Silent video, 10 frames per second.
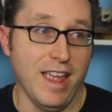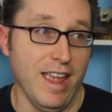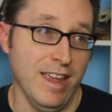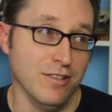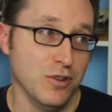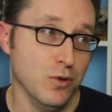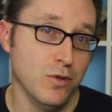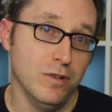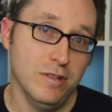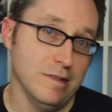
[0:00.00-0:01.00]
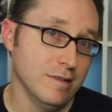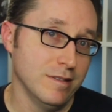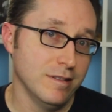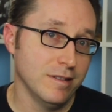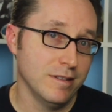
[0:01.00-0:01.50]
and Google.
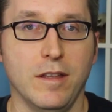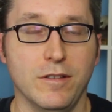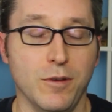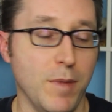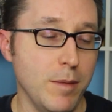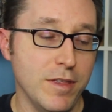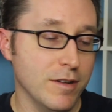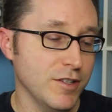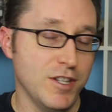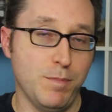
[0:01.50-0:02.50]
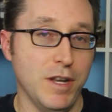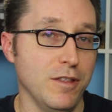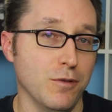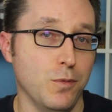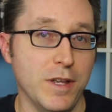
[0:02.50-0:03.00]
So maybe they're just
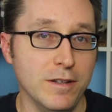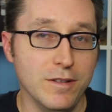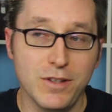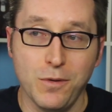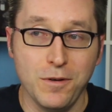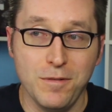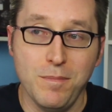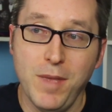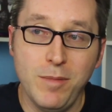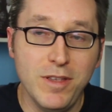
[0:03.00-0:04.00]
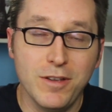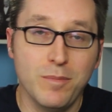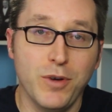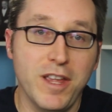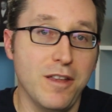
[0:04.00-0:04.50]
spinning their wheels, or maybe they're
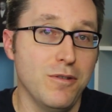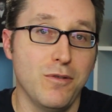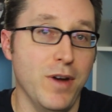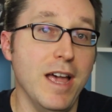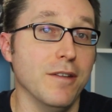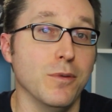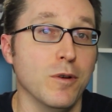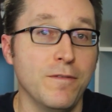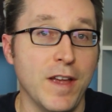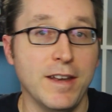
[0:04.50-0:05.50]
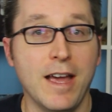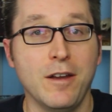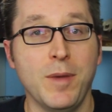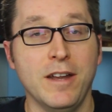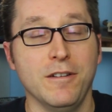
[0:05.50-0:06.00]
breaking new ground, and we'll find out
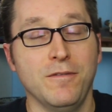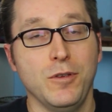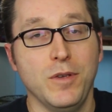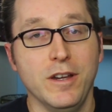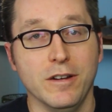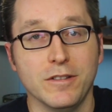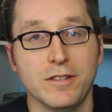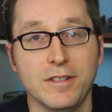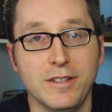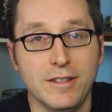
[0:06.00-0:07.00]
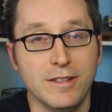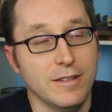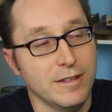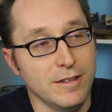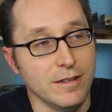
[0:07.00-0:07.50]
about it in a few years.
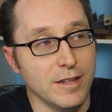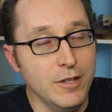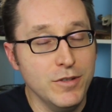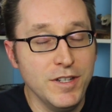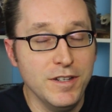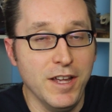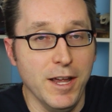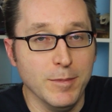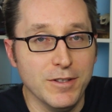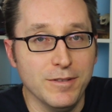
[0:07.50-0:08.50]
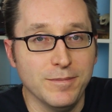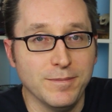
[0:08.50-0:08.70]
Interesting times.